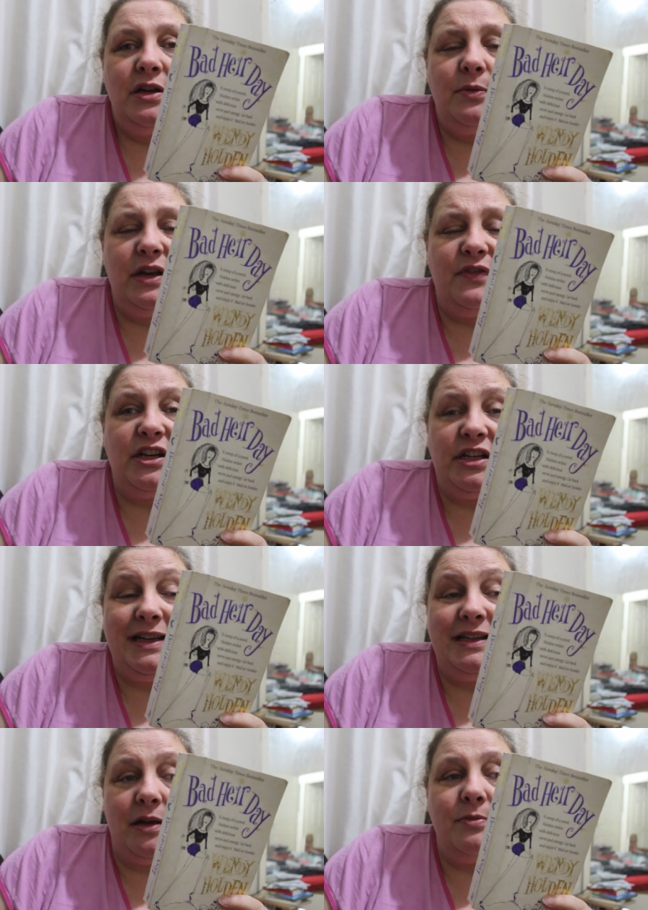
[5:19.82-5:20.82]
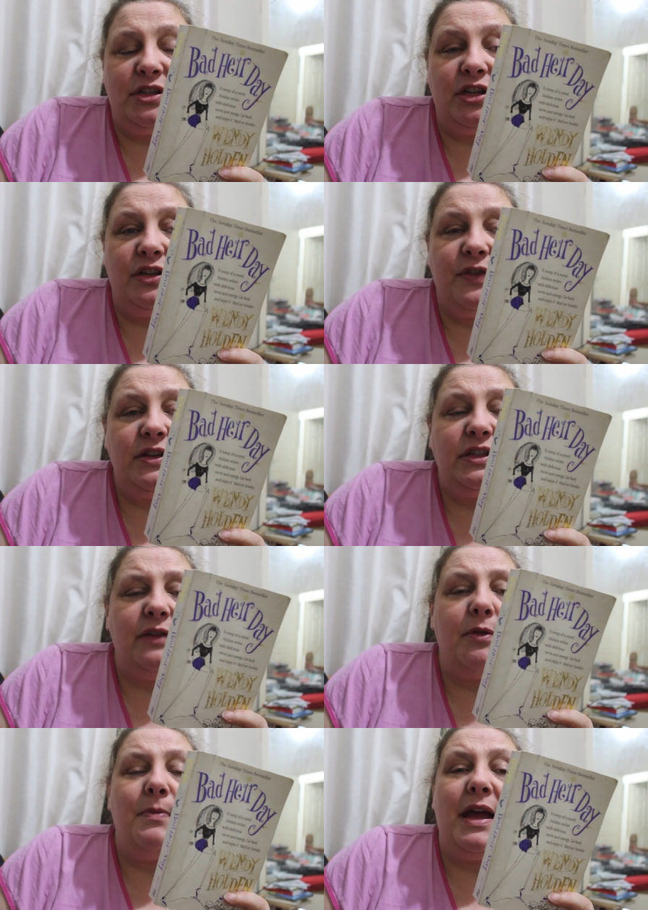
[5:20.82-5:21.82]
When eventually he dumps her, she vows to
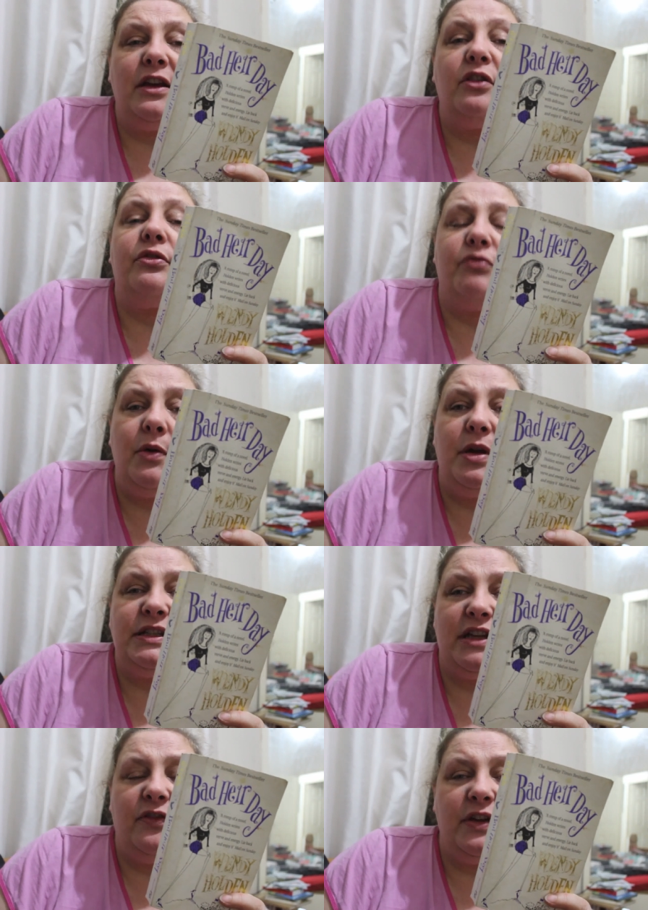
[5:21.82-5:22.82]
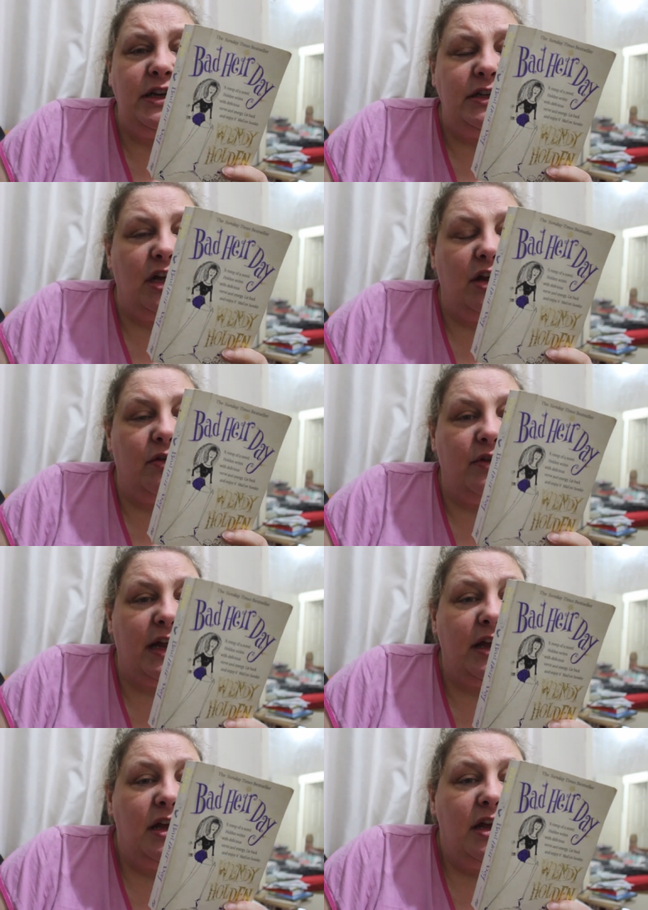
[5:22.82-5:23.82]
give up men and throw herself into her
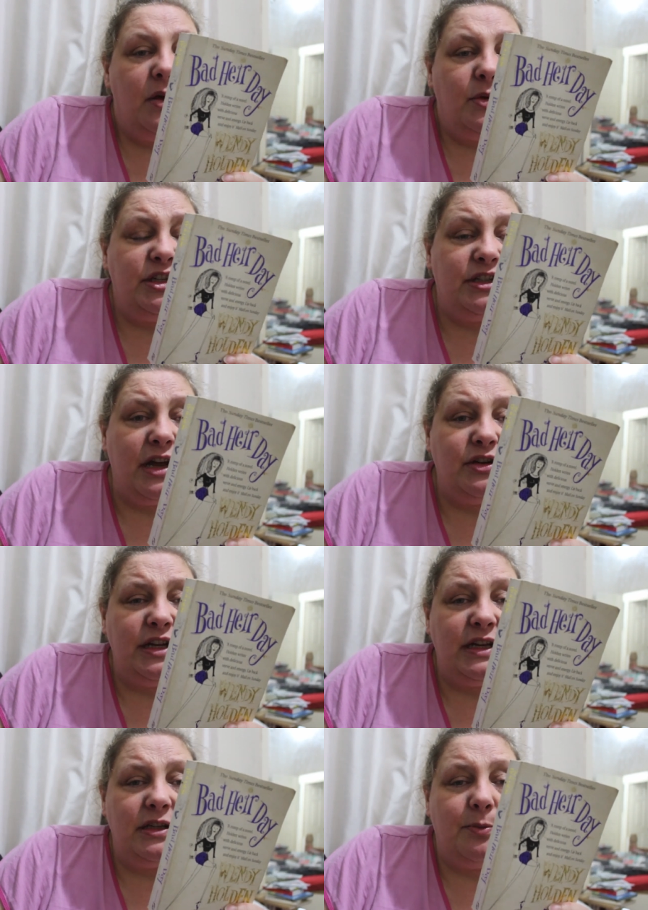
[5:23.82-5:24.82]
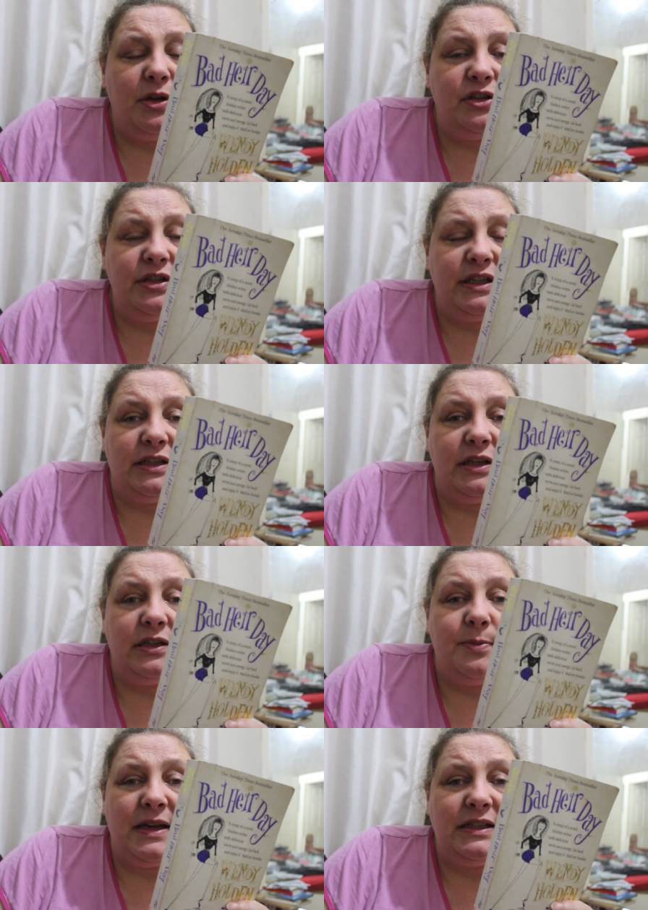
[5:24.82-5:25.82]
career, which is how she ends up personal
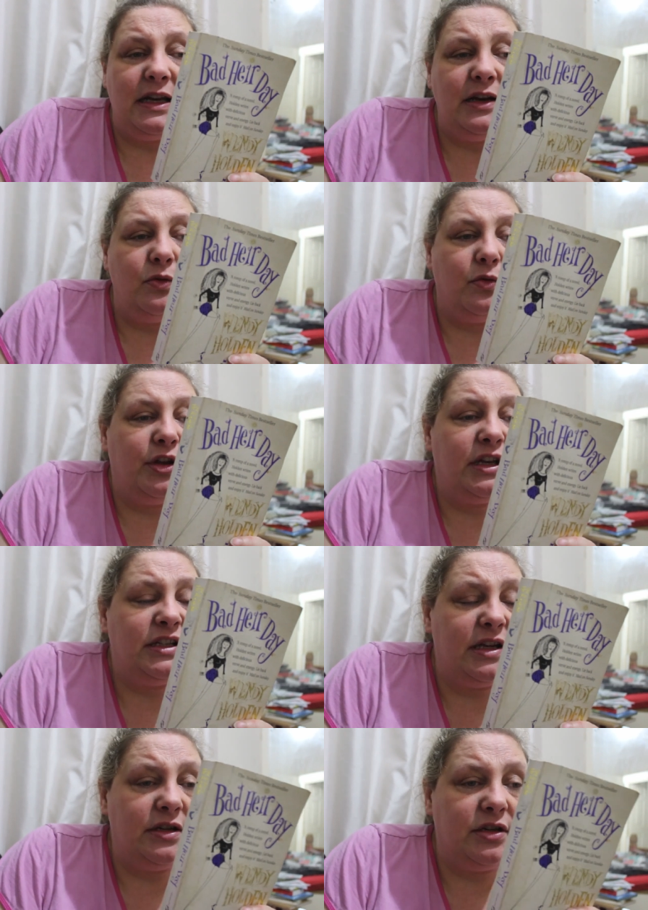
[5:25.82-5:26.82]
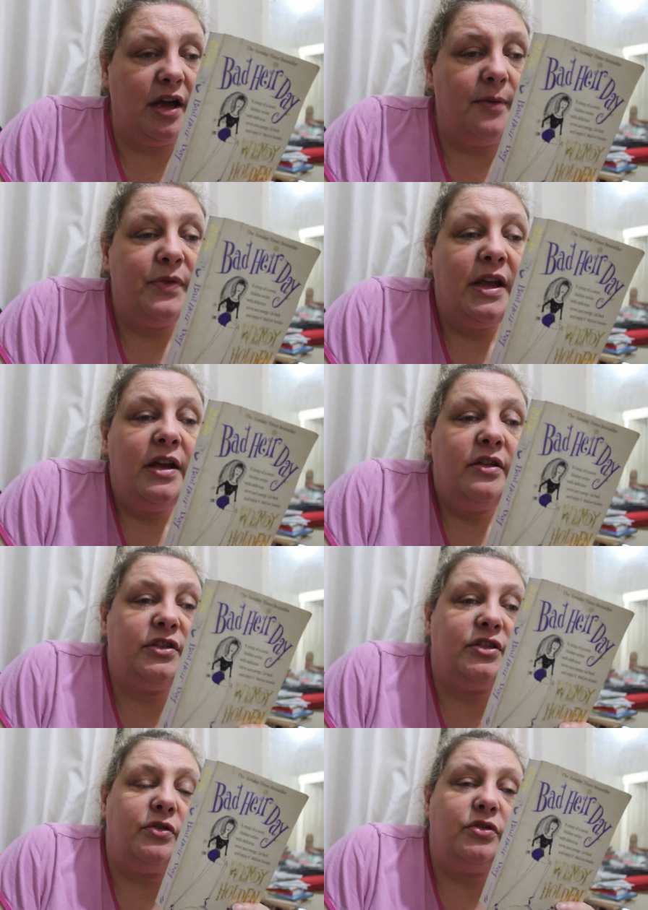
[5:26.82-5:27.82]
assistant to best-selling author Cassandra. The
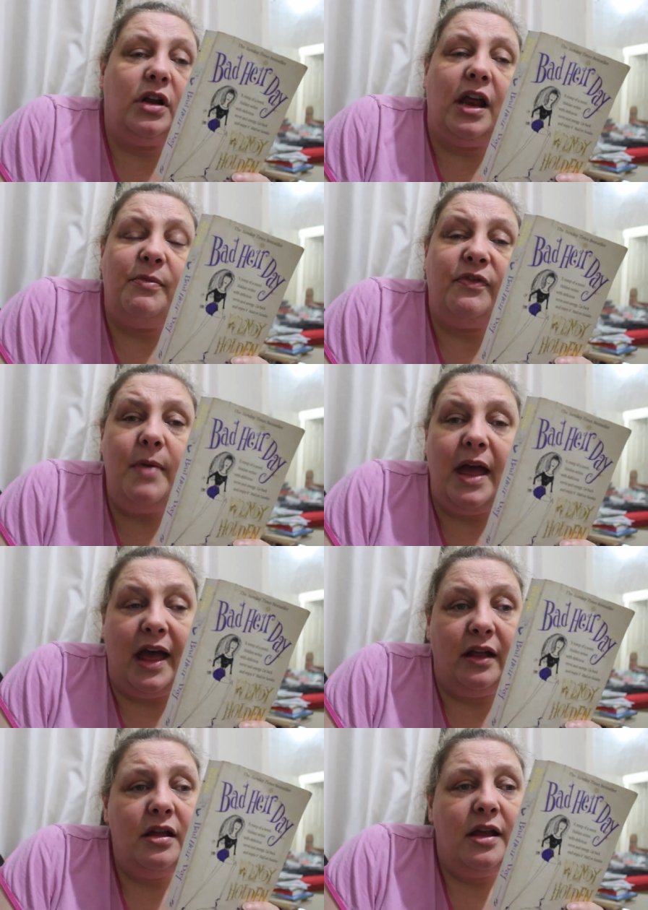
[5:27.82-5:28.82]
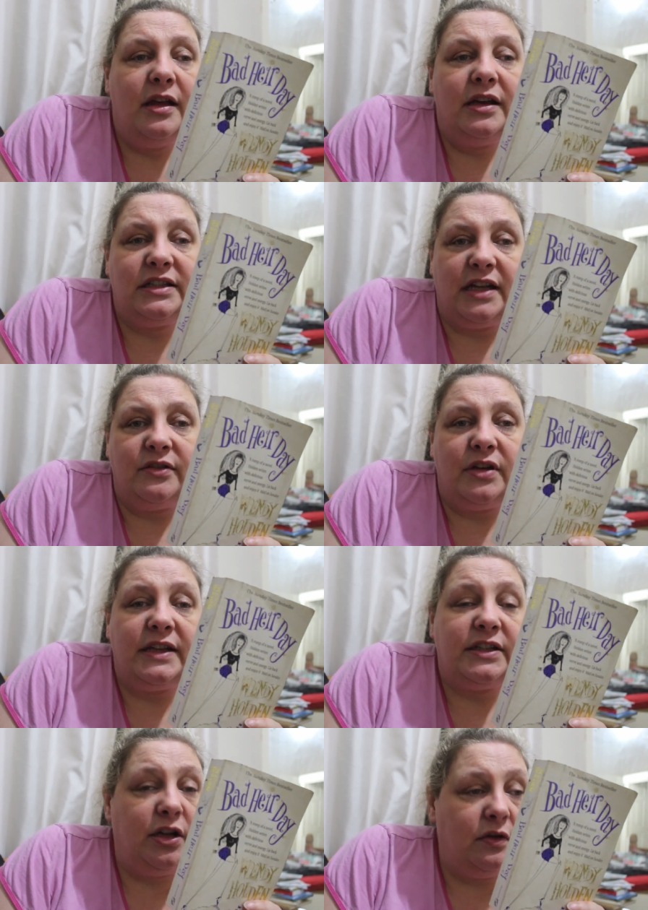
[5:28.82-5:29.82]
social climber from hell, Cassandra
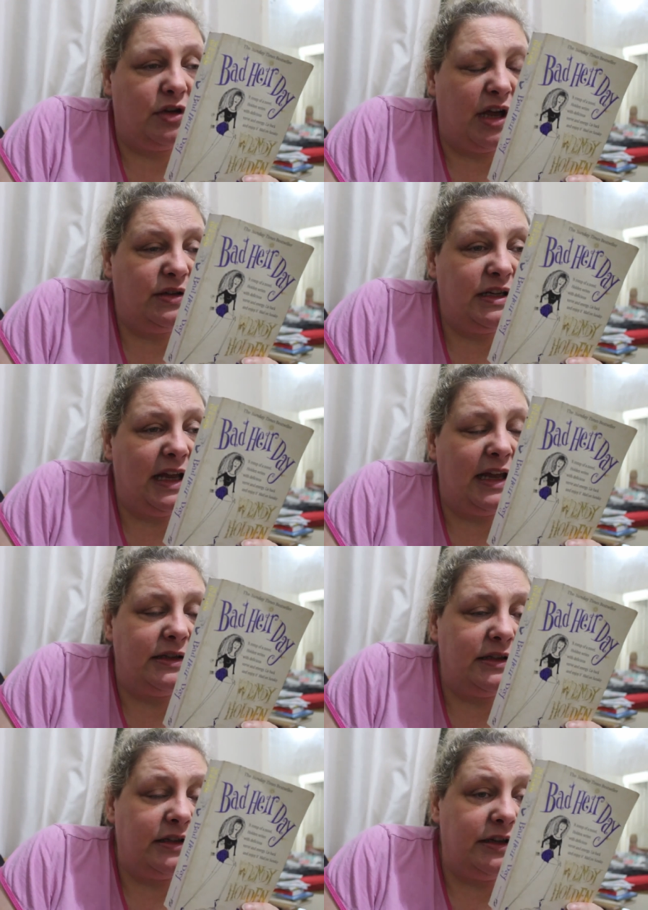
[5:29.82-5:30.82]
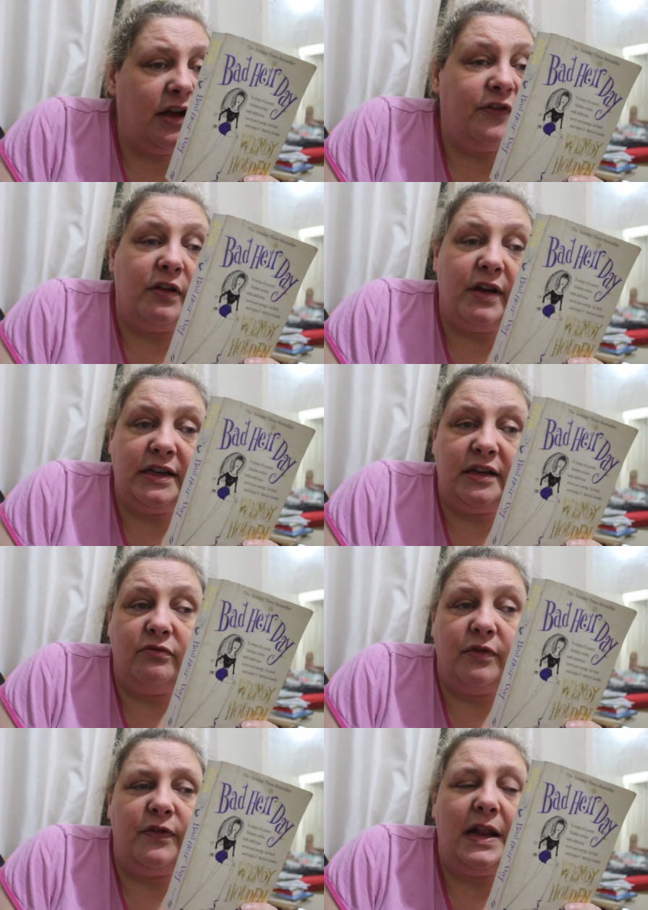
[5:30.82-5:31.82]
has a huge house in Kensington, a
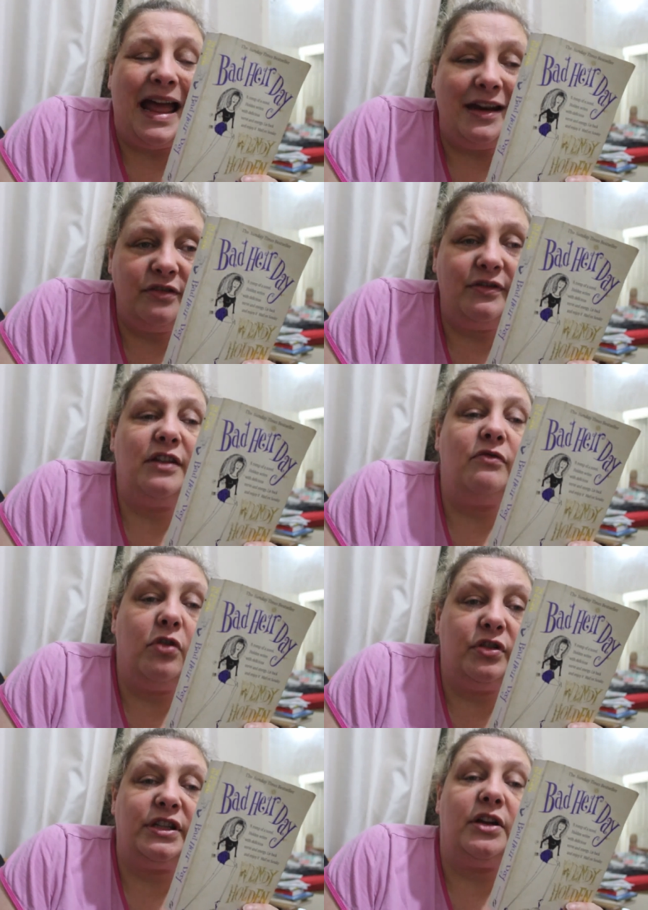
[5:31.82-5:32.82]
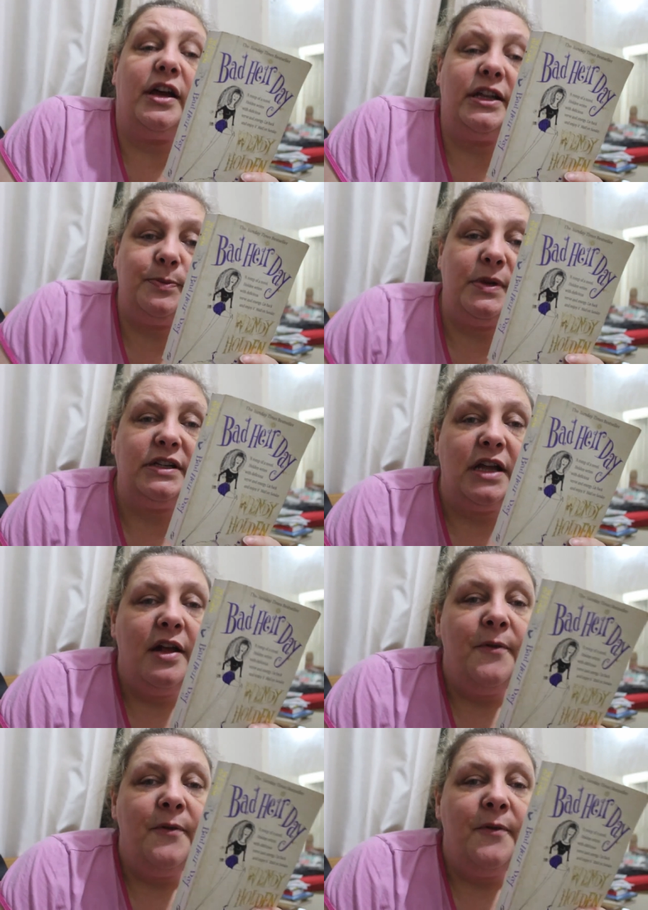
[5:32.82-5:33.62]
philandering, philandering rock star husband,